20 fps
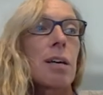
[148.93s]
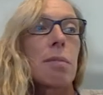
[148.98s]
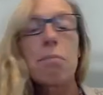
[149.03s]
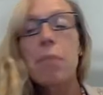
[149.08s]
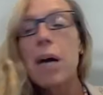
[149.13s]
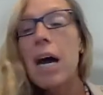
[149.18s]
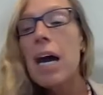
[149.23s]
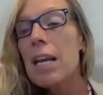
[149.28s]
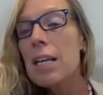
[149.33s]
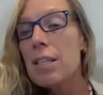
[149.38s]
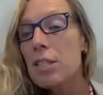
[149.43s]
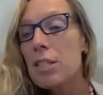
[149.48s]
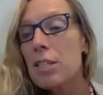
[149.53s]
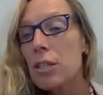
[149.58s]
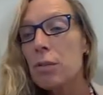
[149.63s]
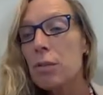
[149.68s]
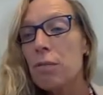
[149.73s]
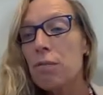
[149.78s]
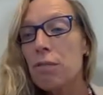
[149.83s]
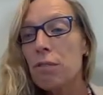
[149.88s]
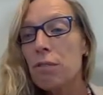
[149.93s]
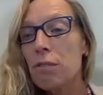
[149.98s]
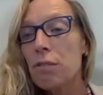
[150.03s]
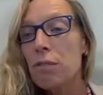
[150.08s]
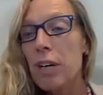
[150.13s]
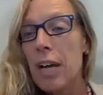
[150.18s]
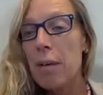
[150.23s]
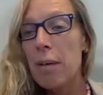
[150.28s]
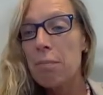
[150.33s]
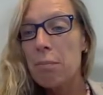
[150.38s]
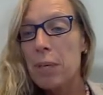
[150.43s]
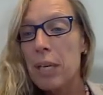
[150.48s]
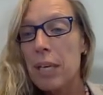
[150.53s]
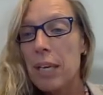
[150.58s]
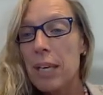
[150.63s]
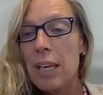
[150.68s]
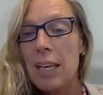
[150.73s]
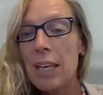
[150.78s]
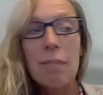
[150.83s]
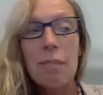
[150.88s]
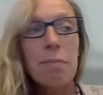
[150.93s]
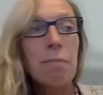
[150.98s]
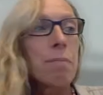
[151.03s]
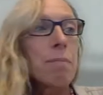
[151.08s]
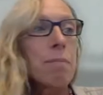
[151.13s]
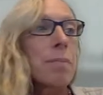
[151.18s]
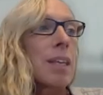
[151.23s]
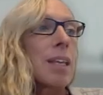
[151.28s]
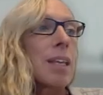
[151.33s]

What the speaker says: milestone for MPE